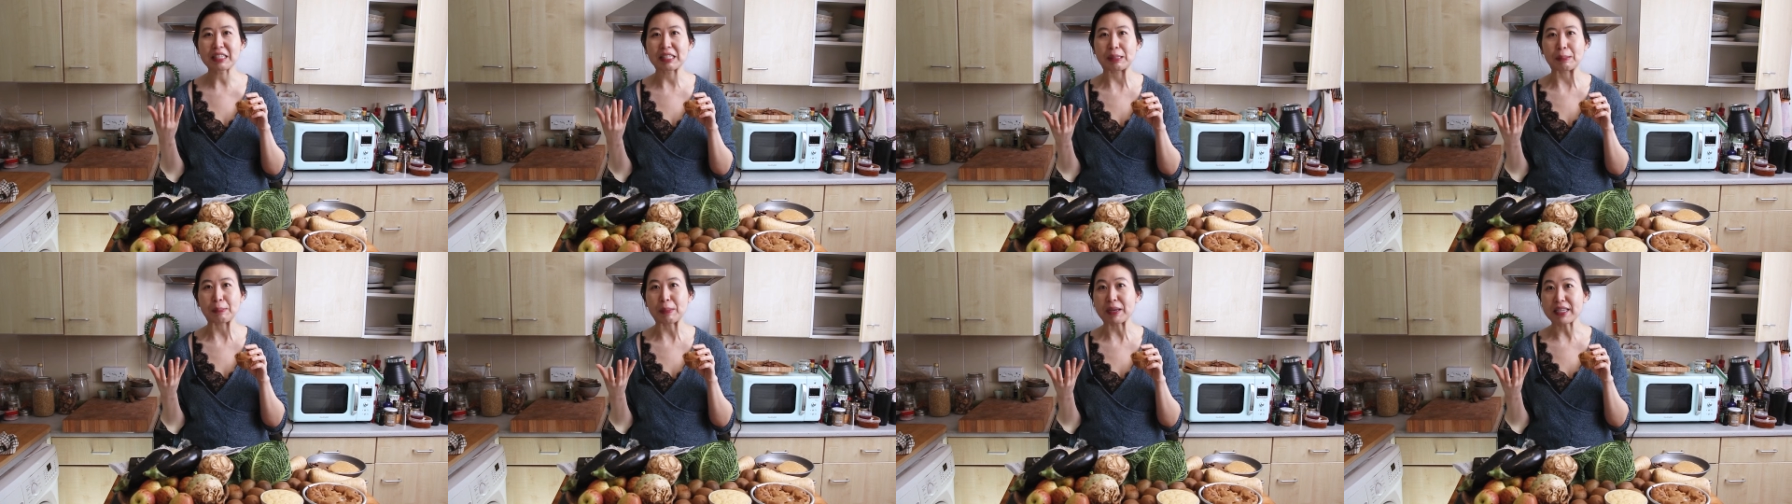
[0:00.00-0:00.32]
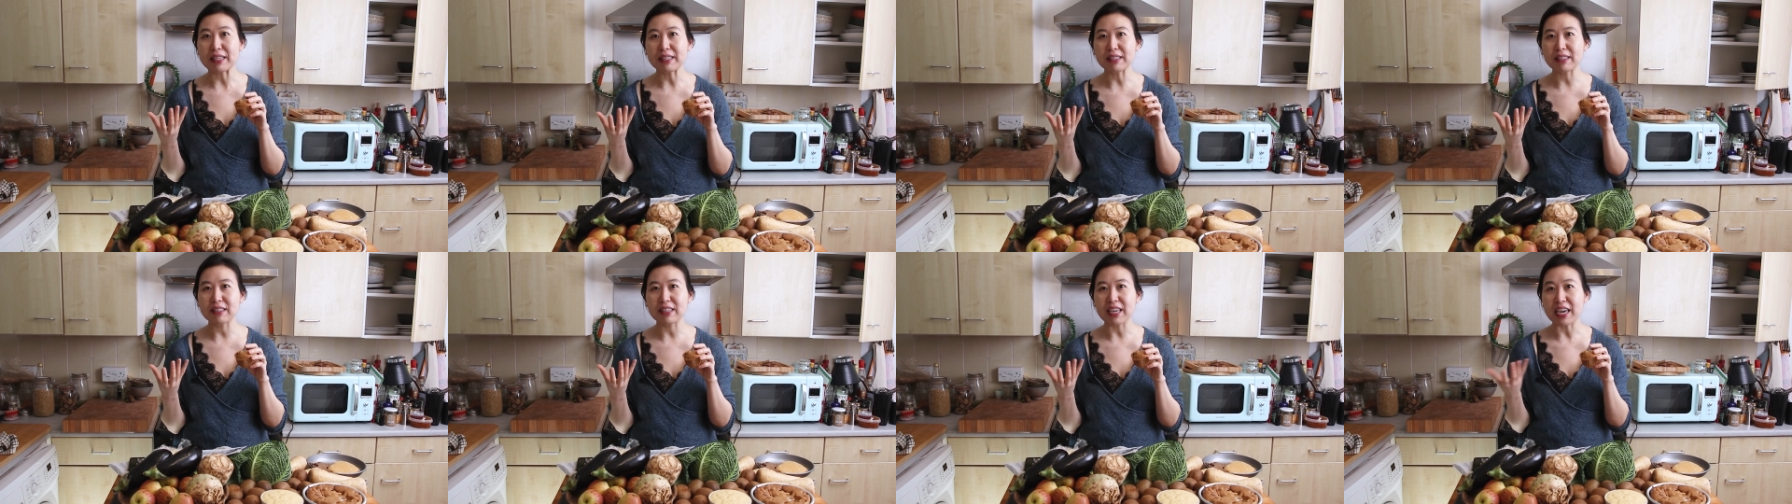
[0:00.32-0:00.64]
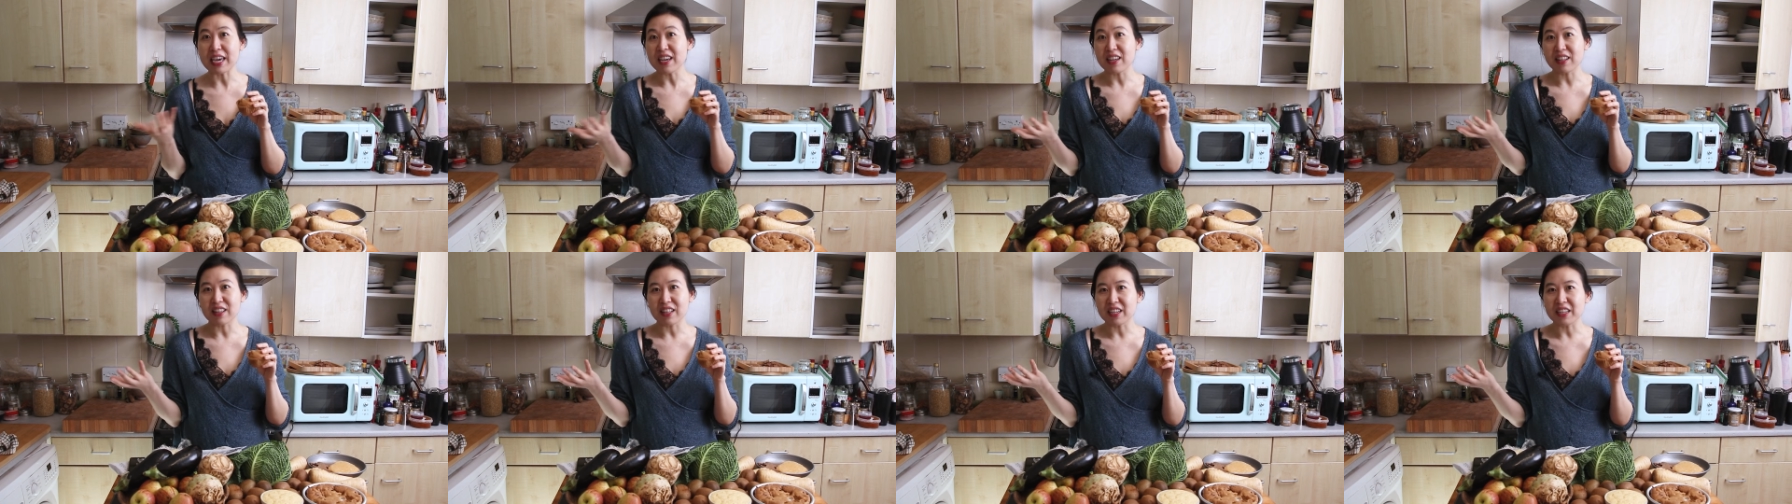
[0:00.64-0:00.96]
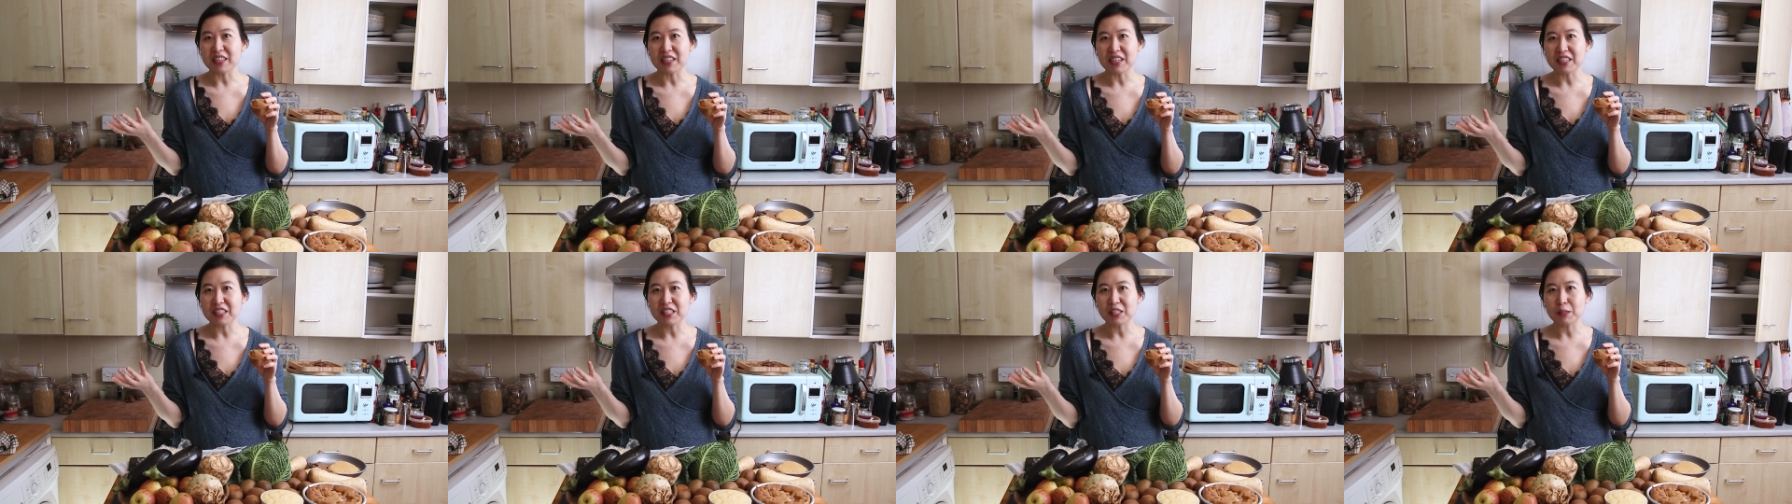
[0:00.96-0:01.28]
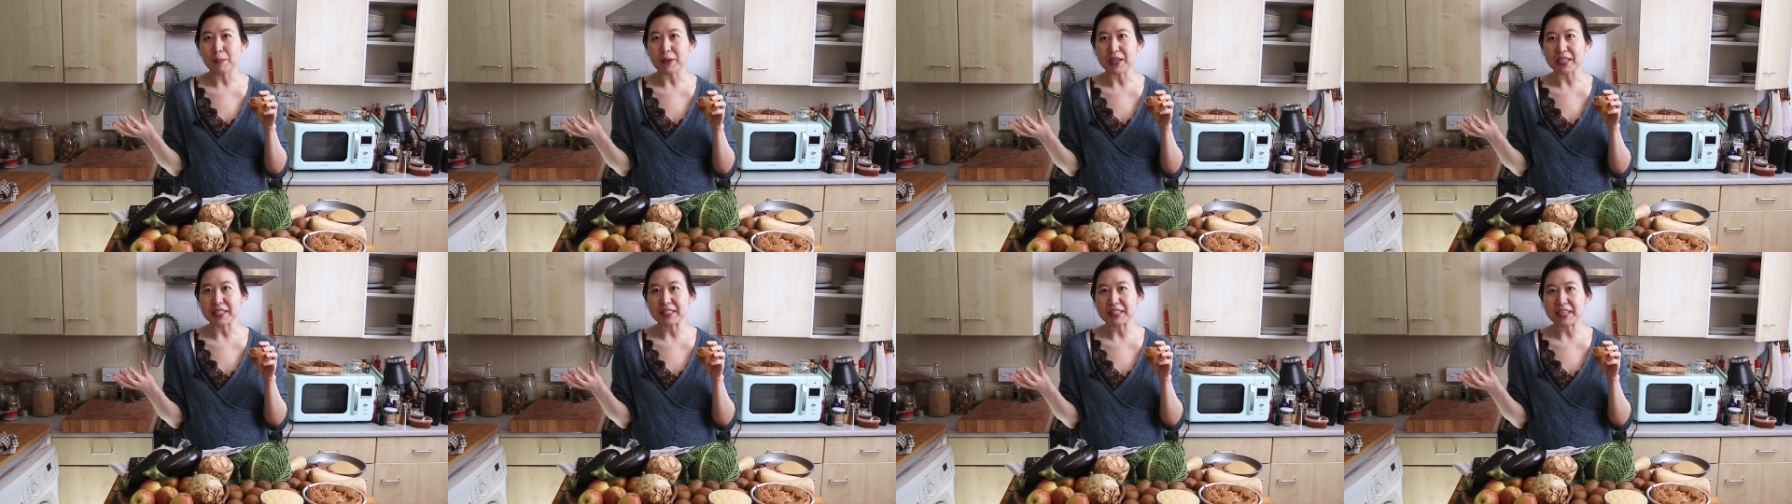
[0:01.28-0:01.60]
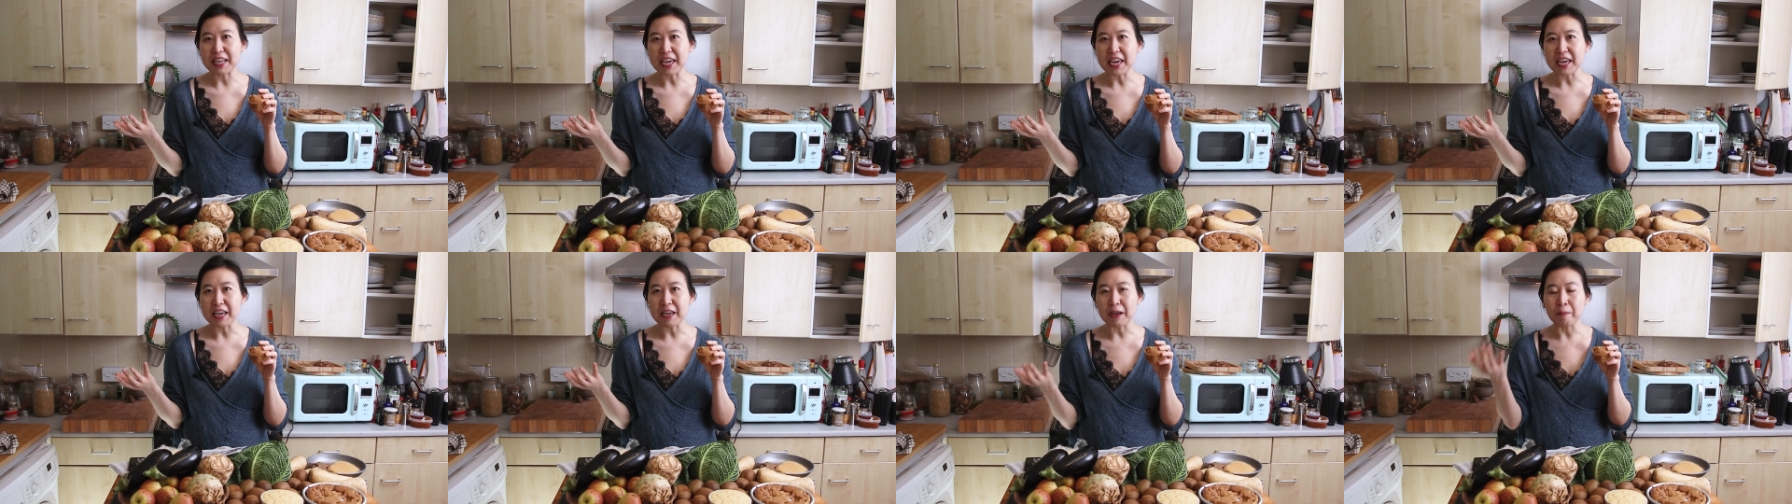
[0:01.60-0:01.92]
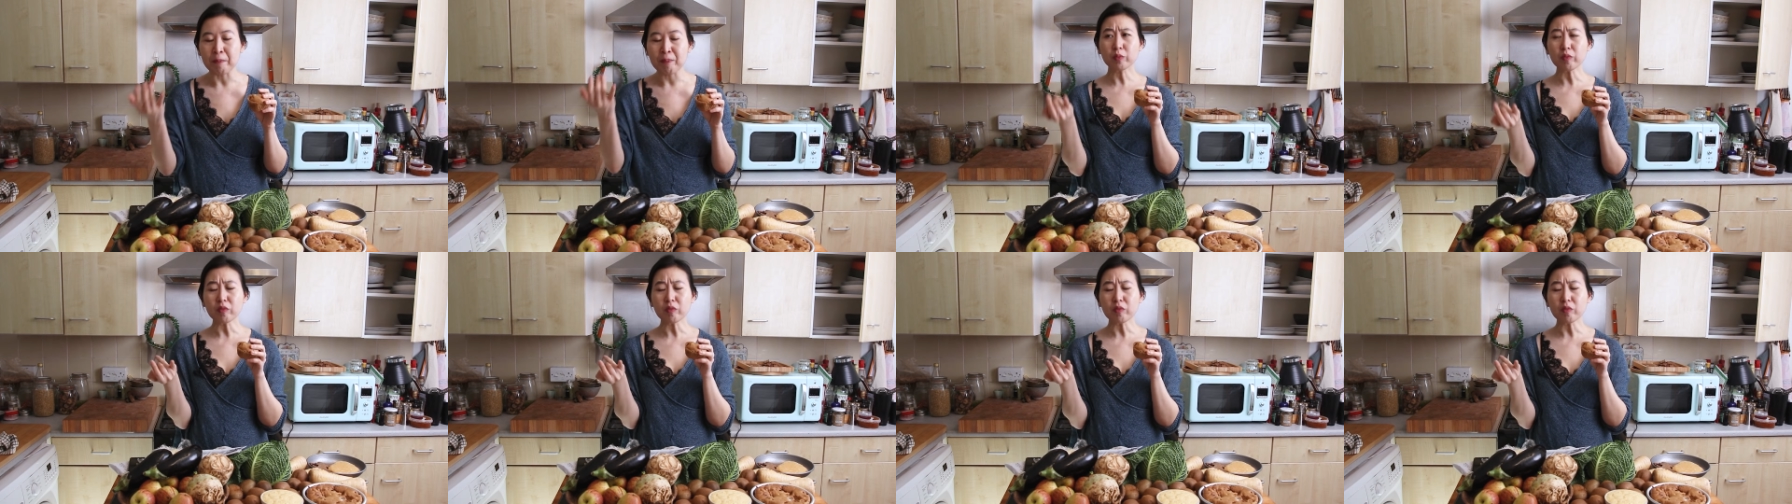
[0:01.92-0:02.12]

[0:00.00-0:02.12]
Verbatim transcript: spiced cake, like a nice spiced cake.